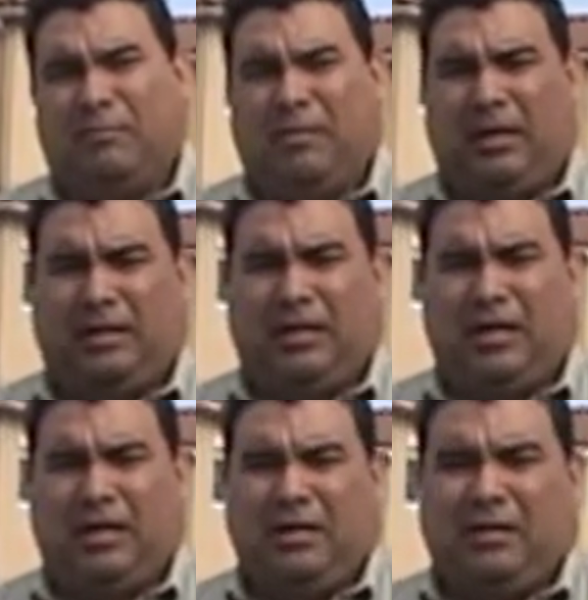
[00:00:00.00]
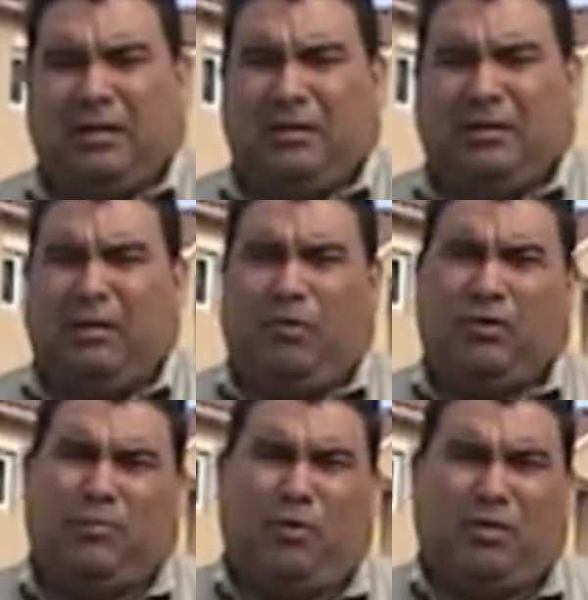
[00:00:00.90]
But the
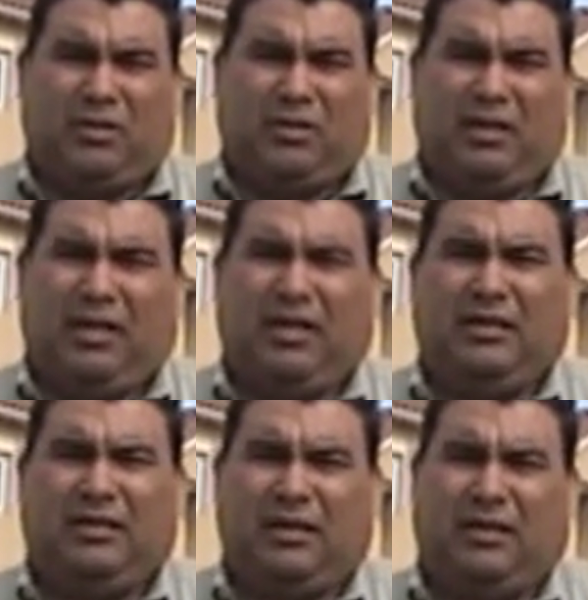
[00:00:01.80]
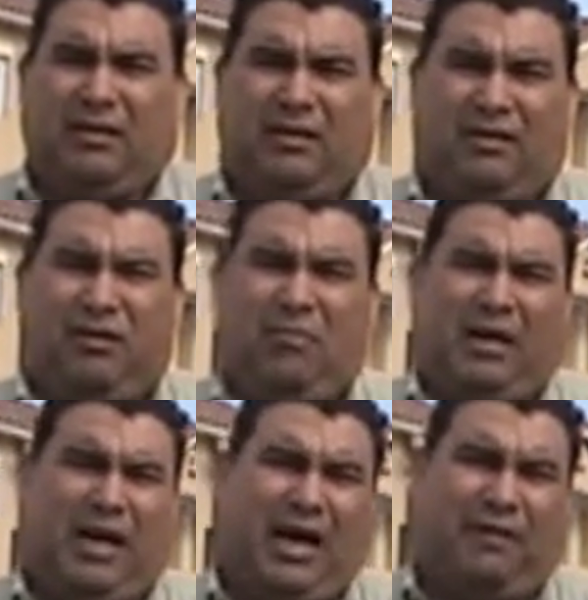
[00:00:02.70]
most important is
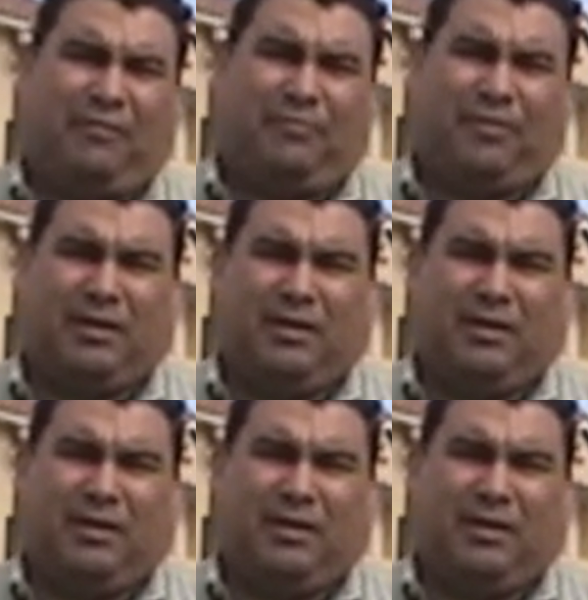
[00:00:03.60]
human life.